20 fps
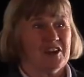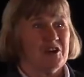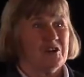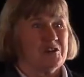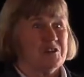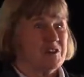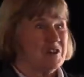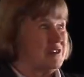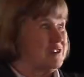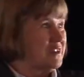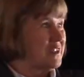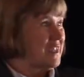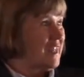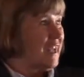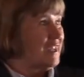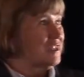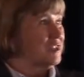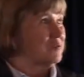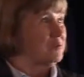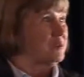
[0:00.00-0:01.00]
you know, there's the
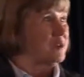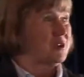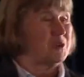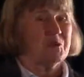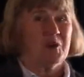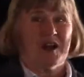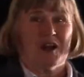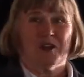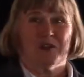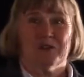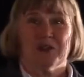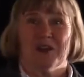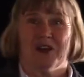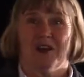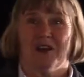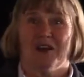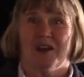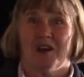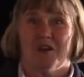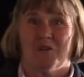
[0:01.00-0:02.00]
classic book, why are we
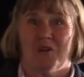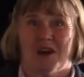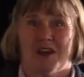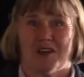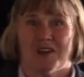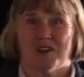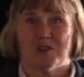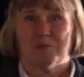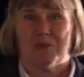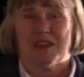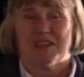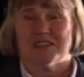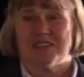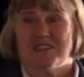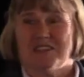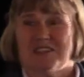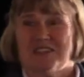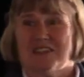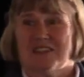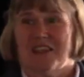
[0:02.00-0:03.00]
all, why are all the blacks
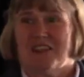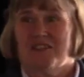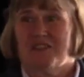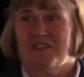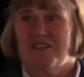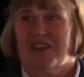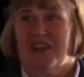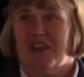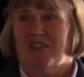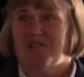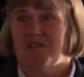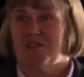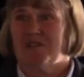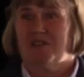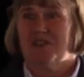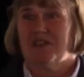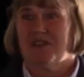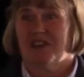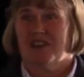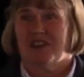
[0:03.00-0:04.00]
sitting together in the
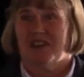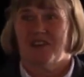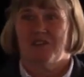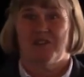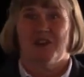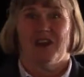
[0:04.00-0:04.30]
cafeteria?